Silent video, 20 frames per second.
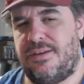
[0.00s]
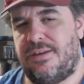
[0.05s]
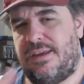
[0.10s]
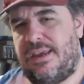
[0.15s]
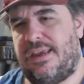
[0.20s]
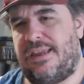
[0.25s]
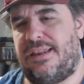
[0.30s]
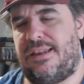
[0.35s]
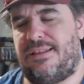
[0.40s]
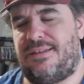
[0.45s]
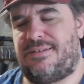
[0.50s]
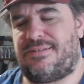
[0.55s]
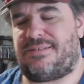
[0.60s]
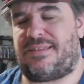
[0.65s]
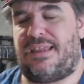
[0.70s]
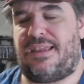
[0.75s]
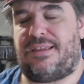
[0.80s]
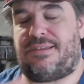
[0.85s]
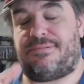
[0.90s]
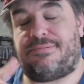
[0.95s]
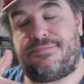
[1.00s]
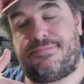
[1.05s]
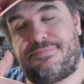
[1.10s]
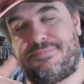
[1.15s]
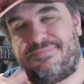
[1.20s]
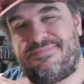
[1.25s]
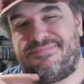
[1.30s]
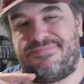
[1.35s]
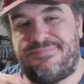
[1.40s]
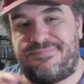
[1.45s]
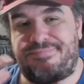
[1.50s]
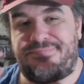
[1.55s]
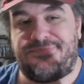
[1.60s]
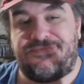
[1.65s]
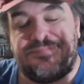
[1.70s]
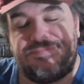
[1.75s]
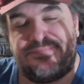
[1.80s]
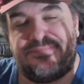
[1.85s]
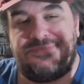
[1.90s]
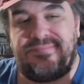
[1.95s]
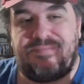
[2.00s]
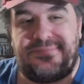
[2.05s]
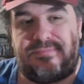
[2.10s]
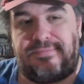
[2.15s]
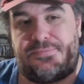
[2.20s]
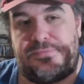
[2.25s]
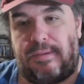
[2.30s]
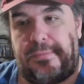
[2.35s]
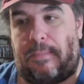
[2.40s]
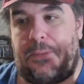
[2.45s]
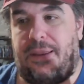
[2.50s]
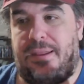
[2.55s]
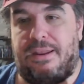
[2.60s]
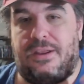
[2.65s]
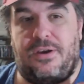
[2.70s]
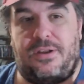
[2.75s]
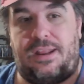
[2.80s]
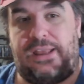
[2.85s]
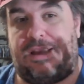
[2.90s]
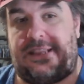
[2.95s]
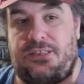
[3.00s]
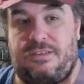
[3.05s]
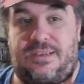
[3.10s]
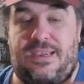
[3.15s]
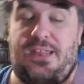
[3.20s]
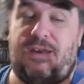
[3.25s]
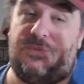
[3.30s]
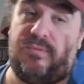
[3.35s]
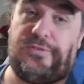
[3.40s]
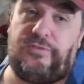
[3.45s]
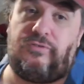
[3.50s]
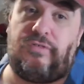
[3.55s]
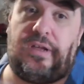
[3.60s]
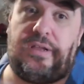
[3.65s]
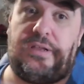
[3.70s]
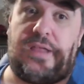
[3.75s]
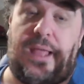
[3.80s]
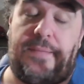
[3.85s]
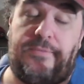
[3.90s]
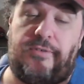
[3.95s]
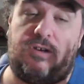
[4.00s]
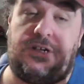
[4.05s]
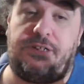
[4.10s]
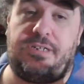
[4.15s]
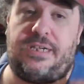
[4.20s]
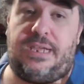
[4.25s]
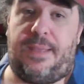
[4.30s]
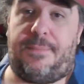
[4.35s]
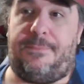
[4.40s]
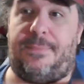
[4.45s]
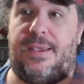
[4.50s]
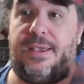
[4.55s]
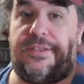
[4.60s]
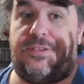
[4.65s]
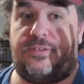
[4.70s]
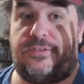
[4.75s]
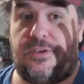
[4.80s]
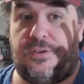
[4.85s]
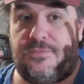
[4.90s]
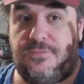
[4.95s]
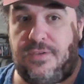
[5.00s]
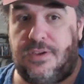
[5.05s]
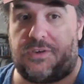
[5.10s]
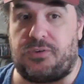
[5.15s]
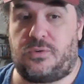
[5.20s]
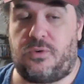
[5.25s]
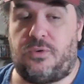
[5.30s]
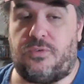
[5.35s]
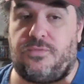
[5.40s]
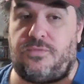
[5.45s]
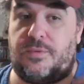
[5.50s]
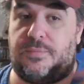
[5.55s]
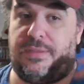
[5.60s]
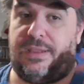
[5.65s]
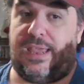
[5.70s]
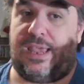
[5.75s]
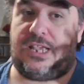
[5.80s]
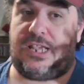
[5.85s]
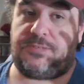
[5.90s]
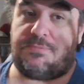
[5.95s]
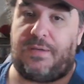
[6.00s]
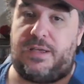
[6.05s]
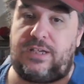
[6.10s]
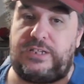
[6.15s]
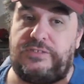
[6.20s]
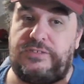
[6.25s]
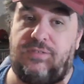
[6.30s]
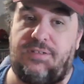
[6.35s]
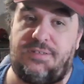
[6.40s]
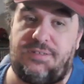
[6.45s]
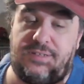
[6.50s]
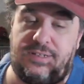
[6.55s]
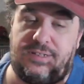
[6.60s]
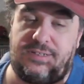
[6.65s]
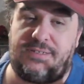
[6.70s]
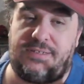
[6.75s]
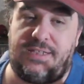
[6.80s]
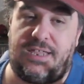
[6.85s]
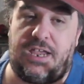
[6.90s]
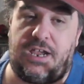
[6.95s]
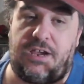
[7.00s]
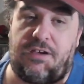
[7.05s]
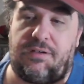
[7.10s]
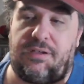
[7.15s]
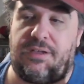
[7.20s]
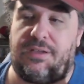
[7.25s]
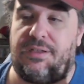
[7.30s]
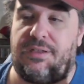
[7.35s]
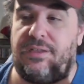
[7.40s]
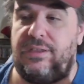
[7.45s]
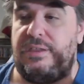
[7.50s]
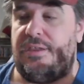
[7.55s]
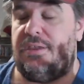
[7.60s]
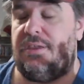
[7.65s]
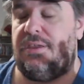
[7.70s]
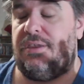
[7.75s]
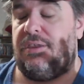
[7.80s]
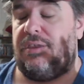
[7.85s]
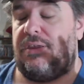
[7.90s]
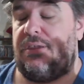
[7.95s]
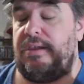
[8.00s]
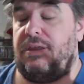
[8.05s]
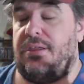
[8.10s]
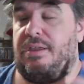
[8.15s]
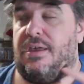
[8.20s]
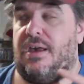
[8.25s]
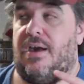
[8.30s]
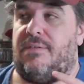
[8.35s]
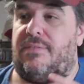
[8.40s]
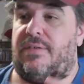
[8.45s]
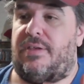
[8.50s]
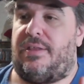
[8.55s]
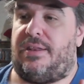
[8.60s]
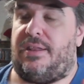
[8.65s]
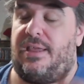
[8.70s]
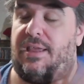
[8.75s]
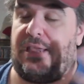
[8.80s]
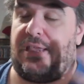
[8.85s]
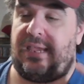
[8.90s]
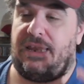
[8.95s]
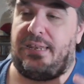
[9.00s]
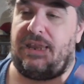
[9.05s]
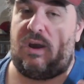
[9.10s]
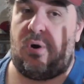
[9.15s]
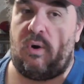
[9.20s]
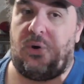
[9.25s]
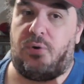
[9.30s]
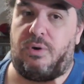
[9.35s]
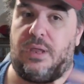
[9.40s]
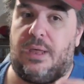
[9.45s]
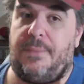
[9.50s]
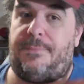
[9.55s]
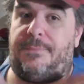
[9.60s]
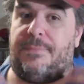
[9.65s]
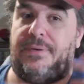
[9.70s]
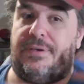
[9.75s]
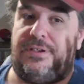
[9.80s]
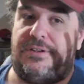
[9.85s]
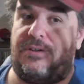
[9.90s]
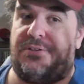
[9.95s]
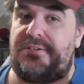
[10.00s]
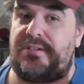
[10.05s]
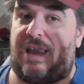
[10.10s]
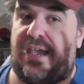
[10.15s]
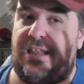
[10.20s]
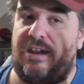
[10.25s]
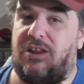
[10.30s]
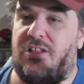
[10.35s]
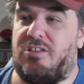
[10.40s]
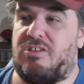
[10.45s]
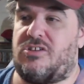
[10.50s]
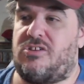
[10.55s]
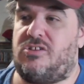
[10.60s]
And it's like, depending on that, because again, I'm judging it based on visuals from the Xbox 360 era of it. Again, they hold up, but kind of